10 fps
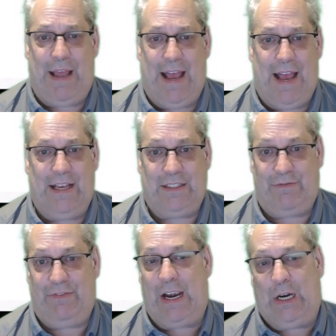has
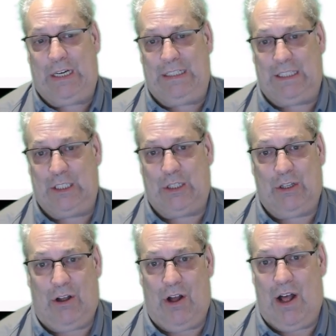very
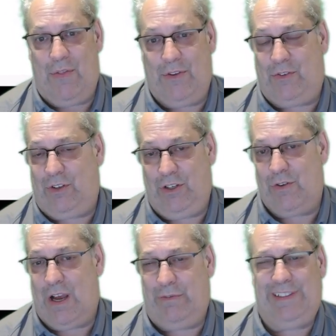little on the C
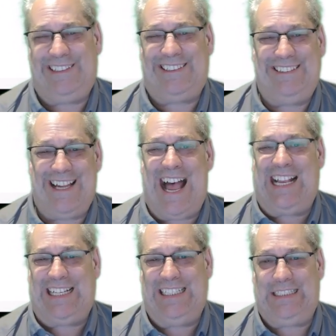drive, it's
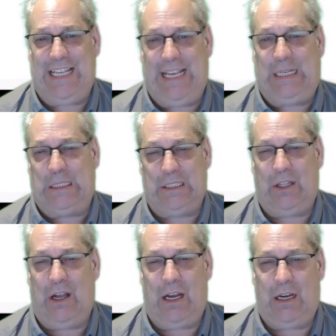not going to take a
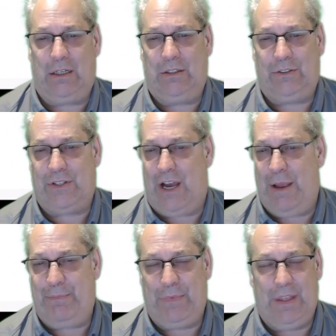long
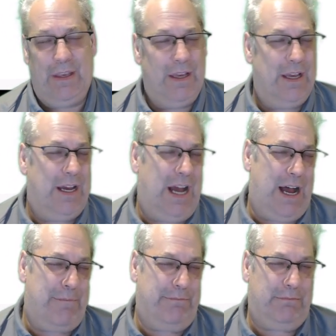time.
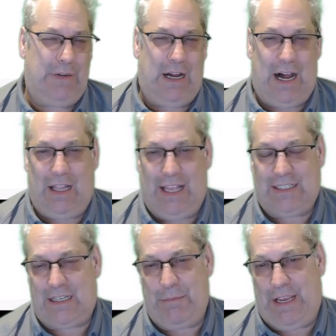Um, I'll
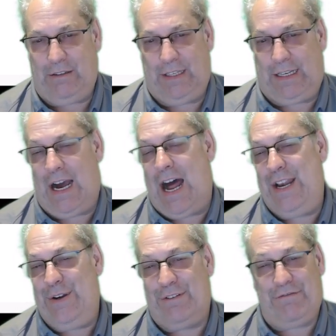estimate like
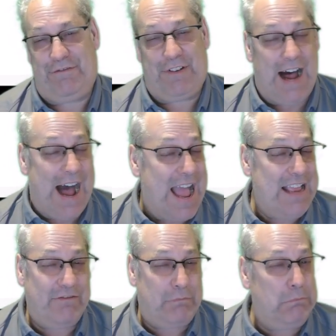under
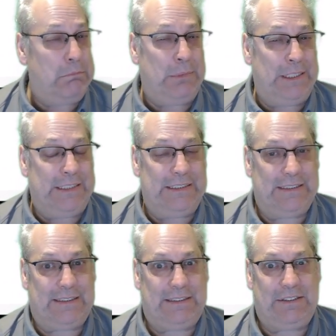five
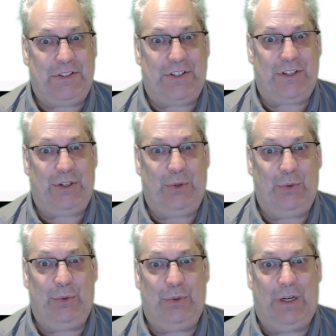minutes
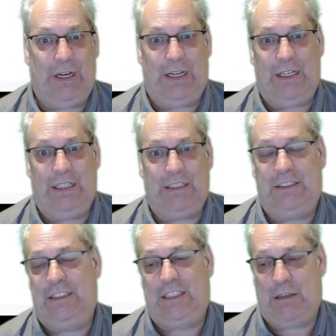to uh,
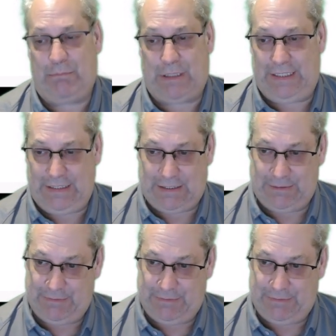complete.